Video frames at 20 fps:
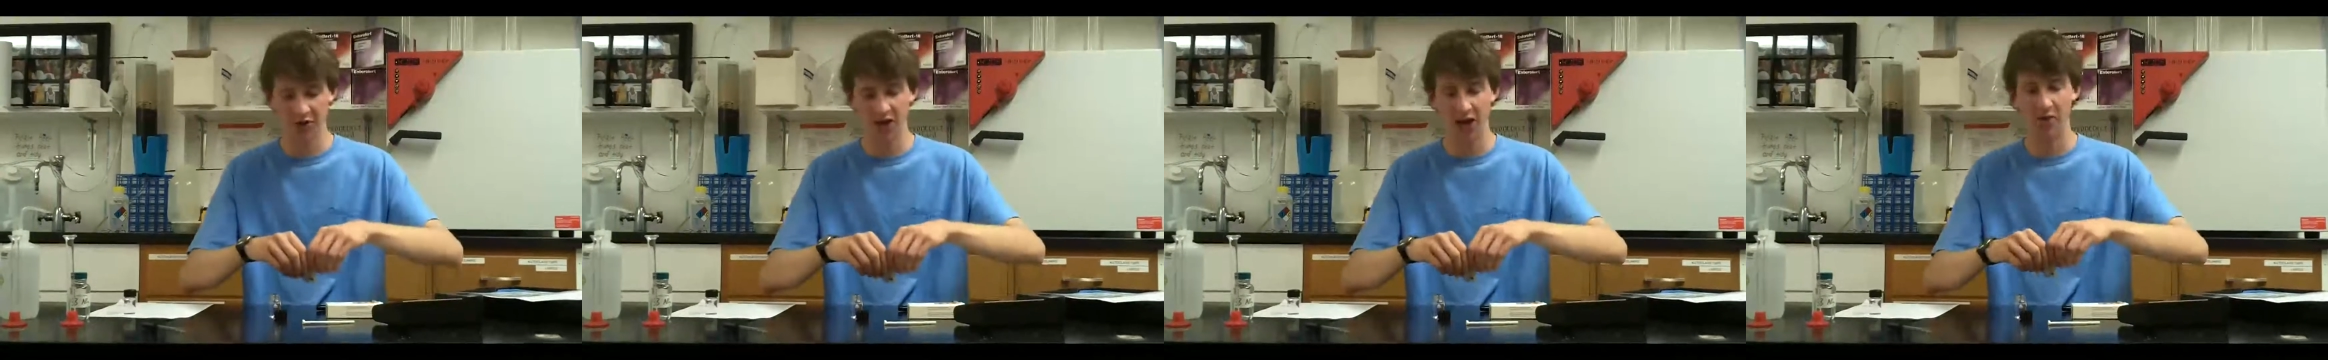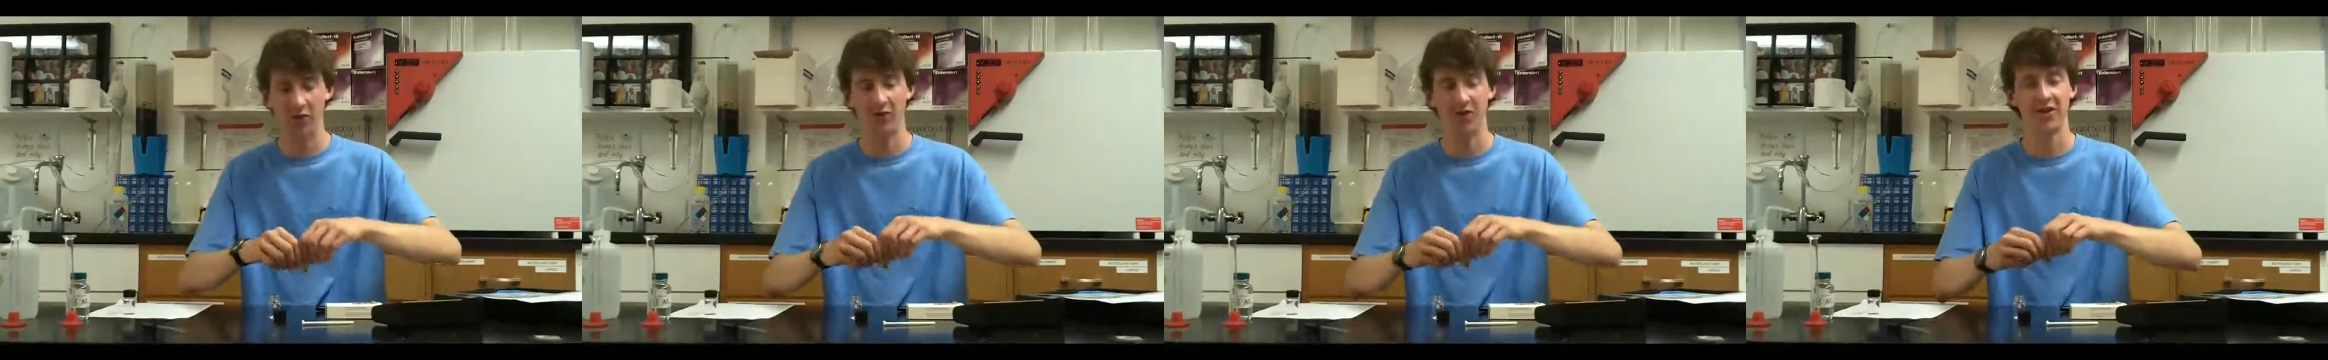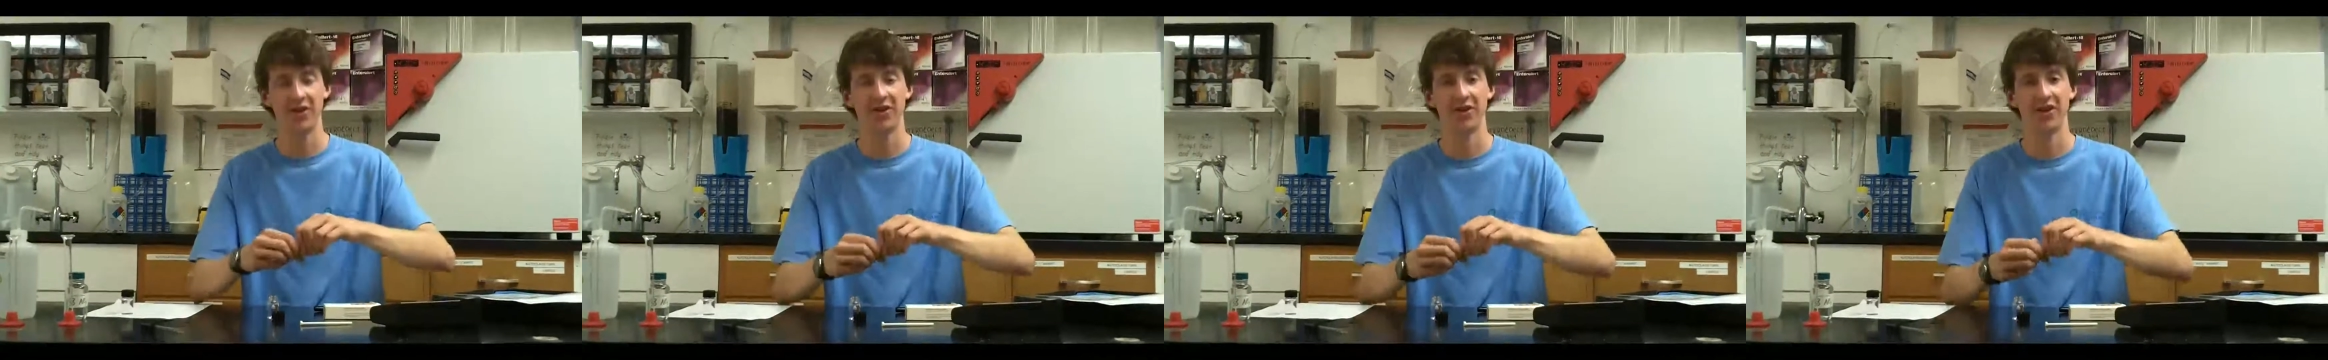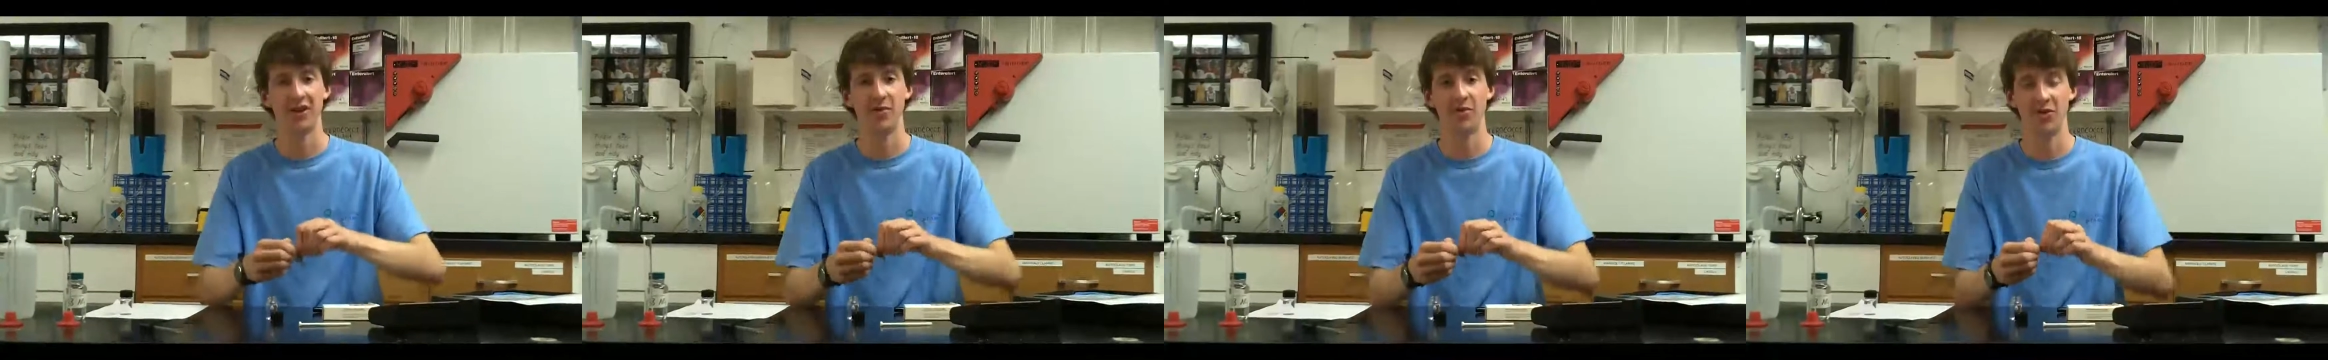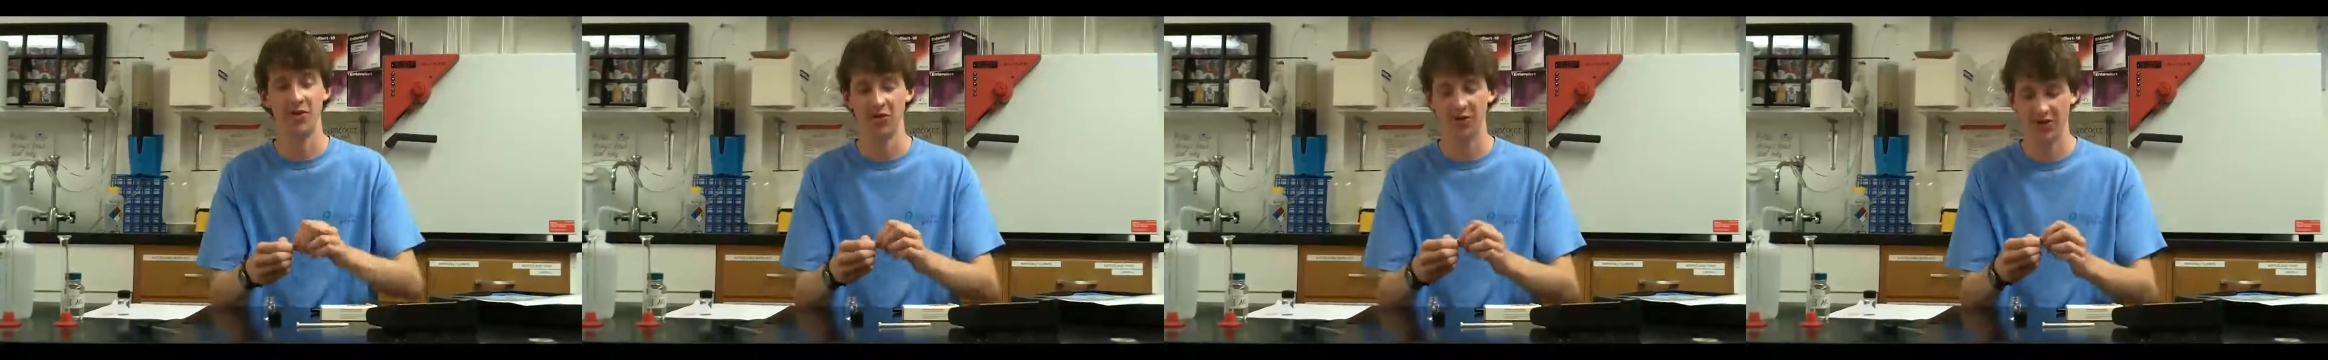tablet.
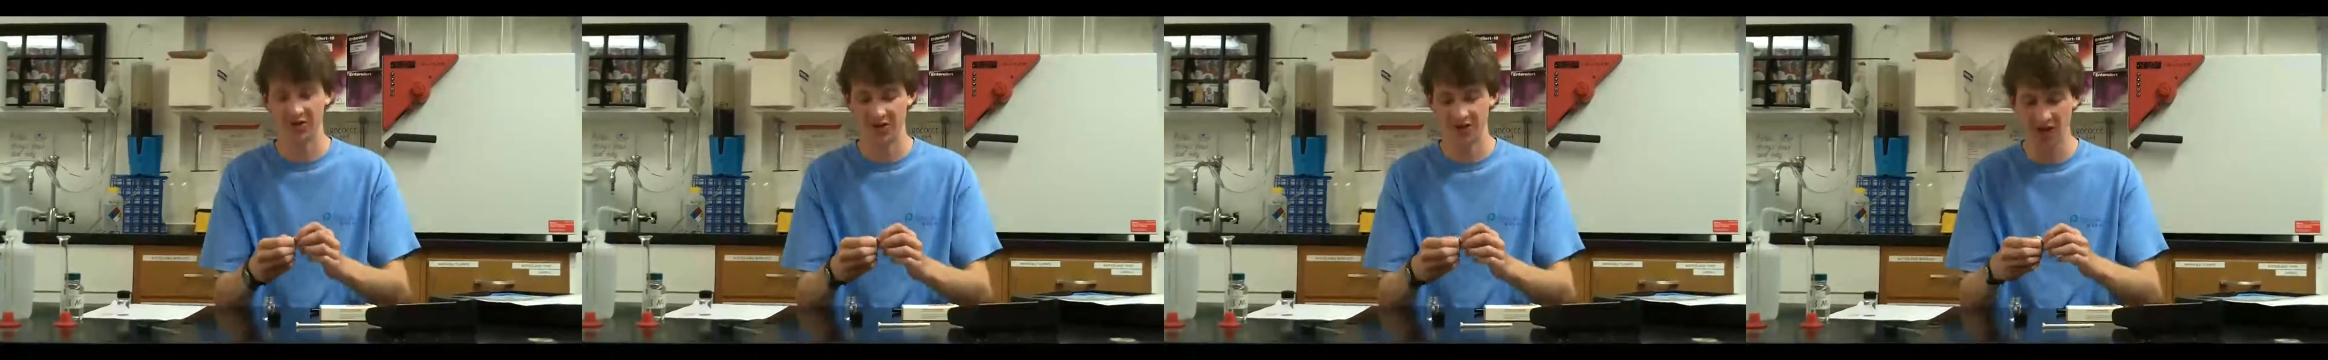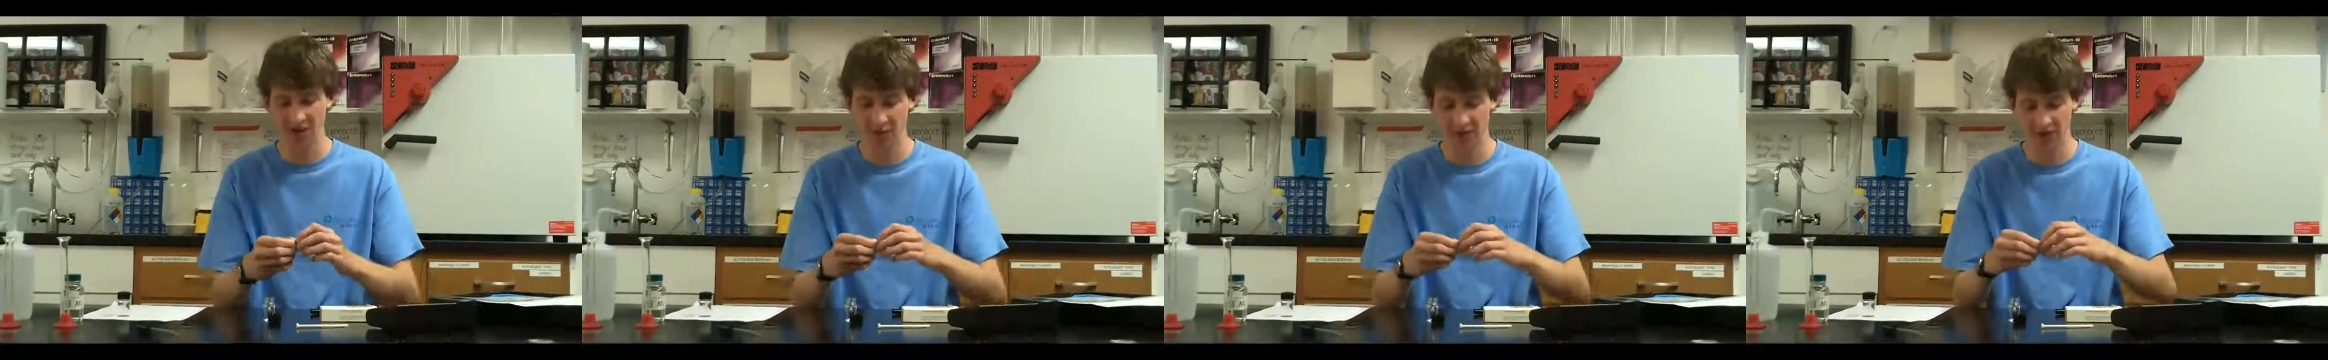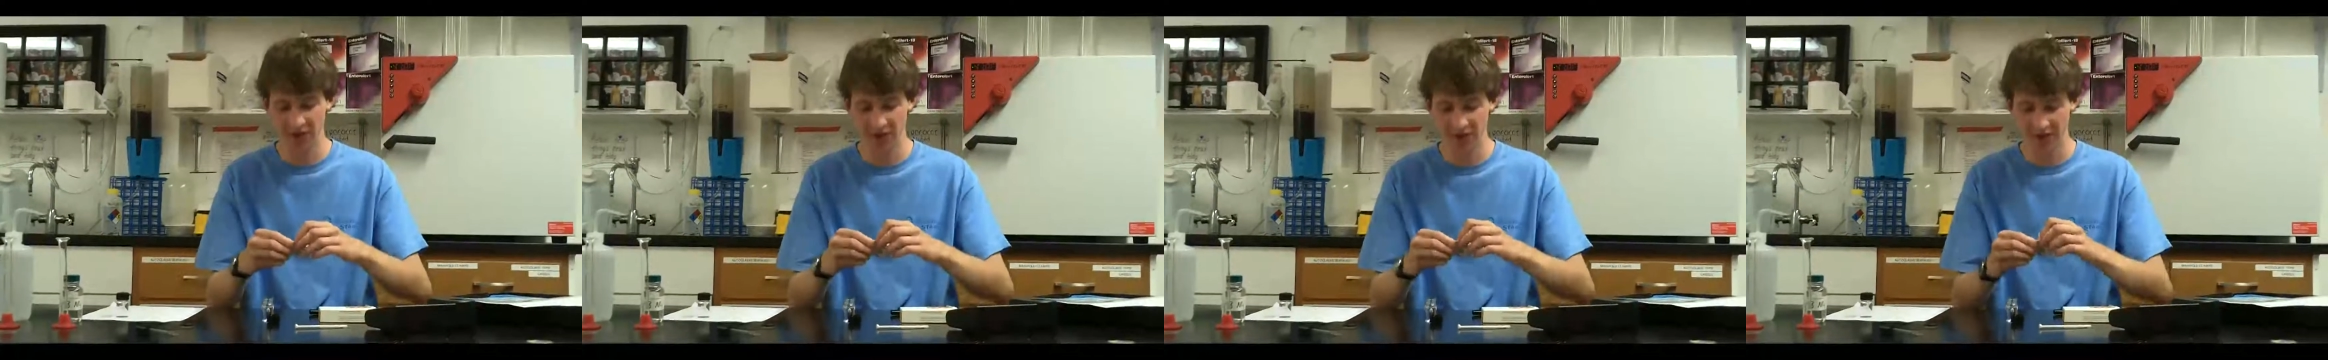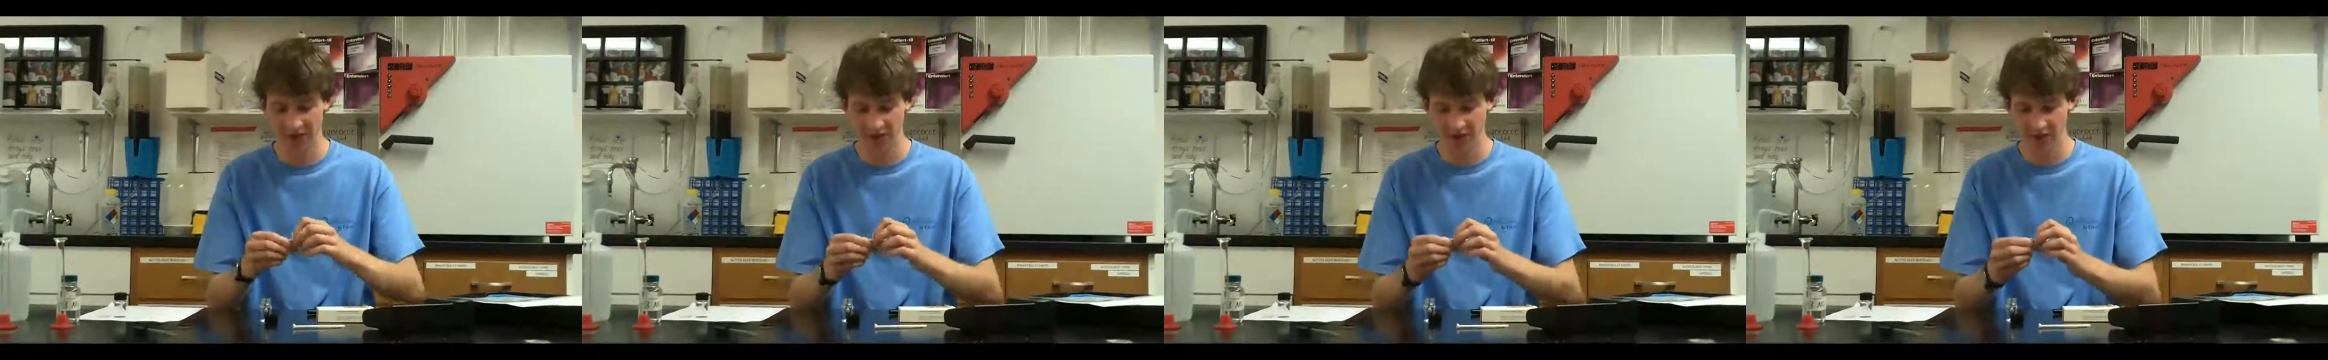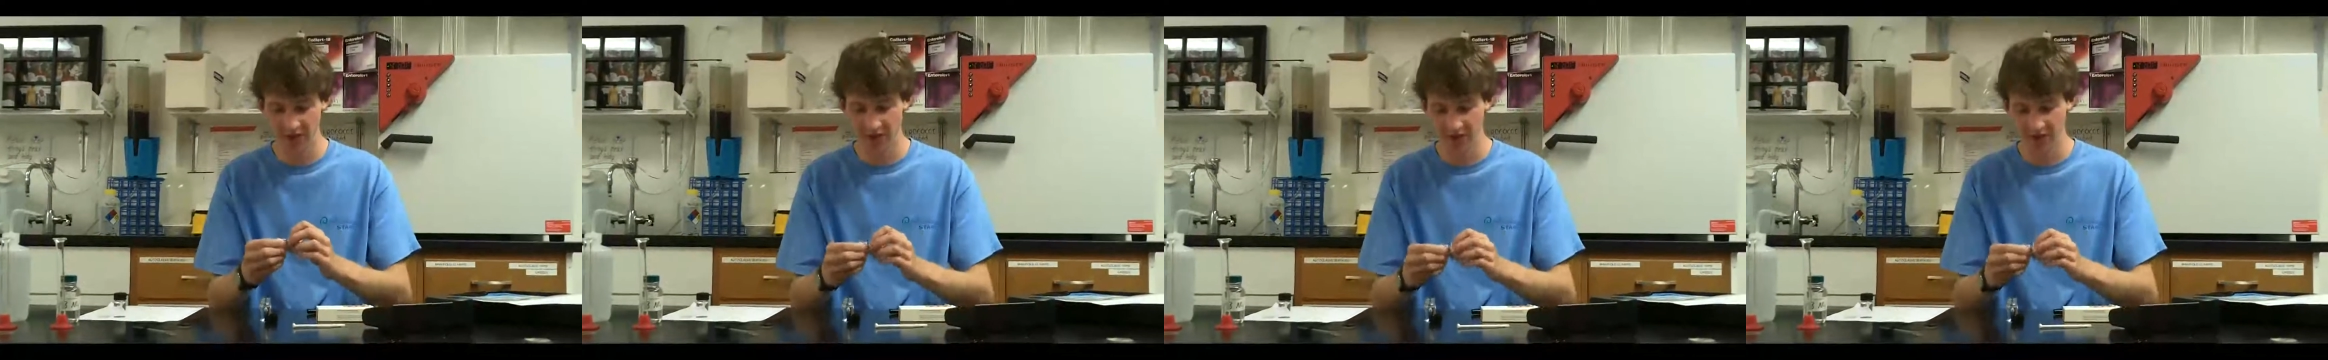You do the same thing